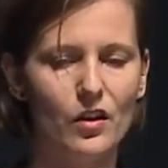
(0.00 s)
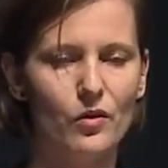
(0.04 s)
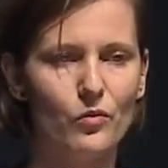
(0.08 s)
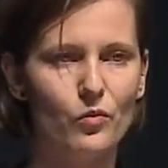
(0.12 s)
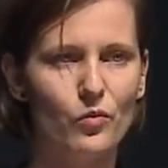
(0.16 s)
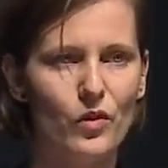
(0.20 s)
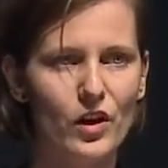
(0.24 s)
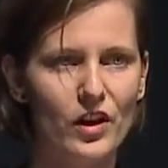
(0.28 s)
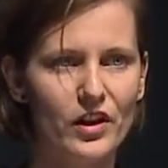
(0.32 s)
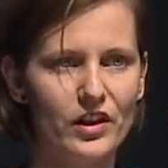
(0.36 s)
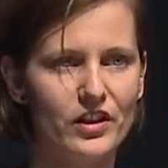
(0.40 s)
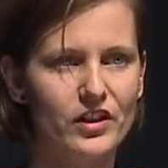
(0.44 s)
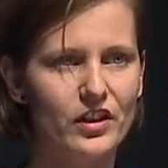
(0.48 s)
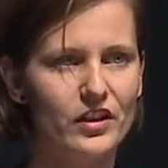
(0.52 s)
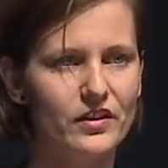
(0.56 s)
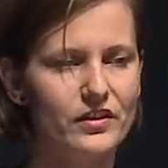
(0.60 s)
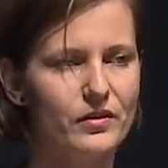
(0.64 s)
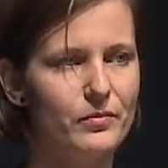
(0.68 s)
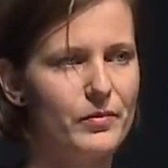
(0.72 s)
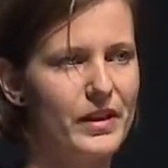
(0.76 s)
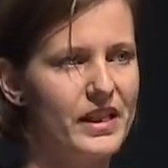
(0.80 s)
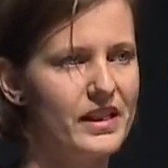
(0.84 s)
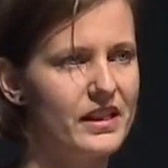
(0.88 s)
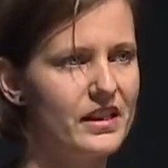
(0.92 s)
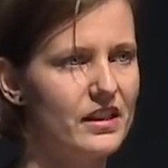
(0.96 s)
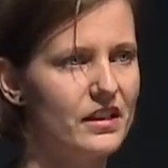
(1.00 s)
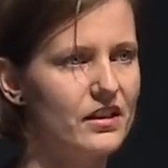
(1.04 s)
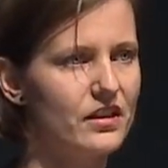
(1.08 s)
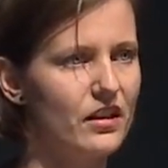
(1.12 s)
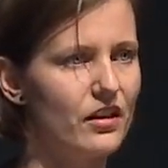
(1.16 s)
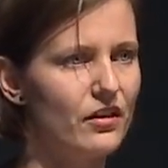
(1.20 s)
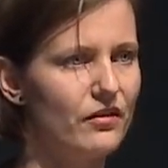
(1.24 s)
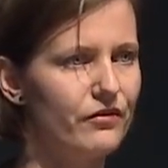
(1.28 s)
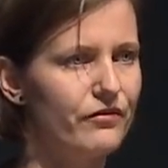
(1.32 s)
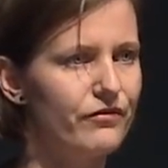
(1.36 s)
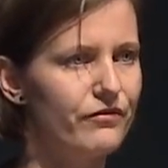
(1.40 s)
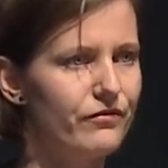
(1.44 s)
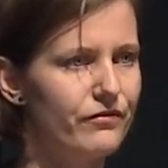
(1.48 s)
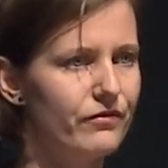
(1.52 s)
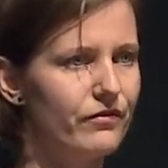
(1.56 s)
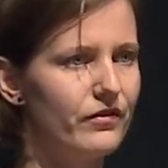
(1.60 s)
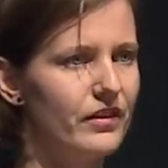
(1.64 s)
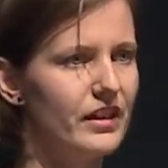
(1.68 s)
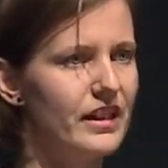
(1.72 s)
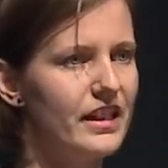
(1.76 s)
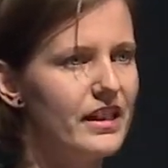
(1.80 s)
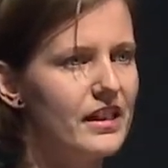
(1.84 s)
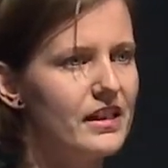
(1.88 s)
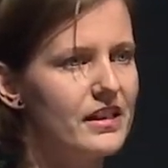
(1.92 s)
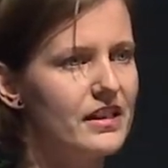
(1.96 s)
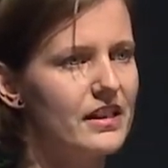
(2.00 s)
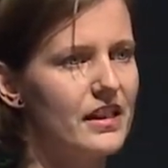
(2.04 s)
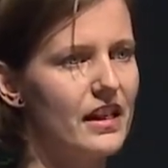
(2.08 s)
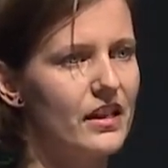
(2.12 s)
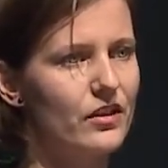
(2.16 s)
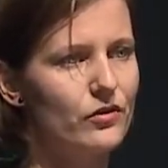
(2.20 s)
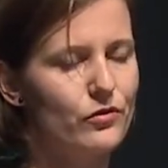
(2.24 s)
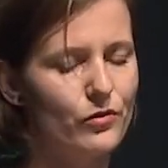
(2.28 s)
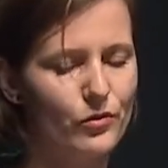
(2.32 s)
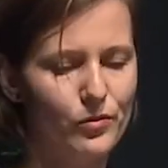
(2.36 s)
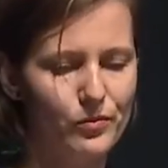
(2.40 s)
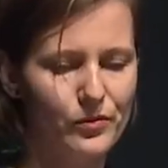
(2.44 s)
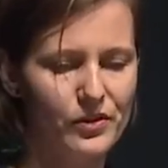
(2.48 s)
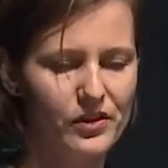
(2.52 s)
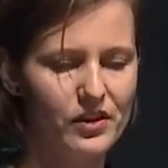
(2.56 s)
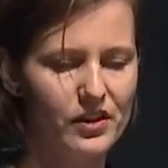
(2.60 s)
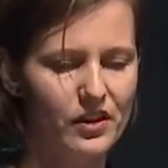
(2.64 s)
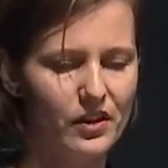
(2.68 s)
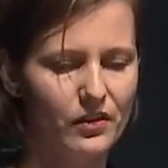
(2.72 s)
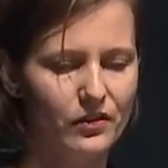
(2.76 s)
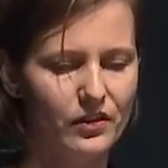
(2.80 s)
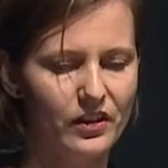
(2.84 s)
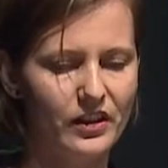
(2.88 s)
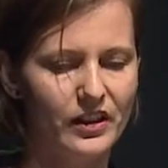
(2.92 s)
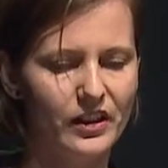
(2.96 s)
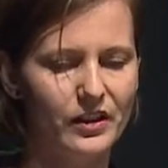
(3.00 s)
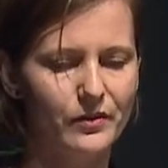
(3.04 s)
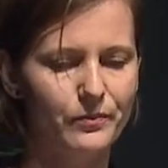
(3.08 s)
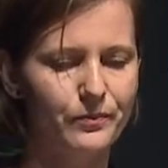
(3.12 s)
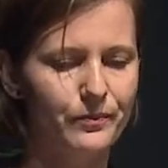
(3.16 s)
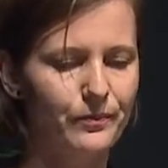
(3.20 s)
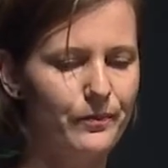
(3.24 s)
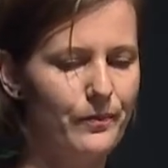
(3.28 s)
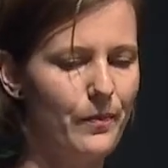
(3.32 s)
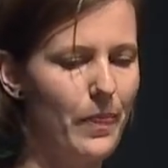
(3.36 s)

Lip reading: worked on the basis of leaks and rumors only.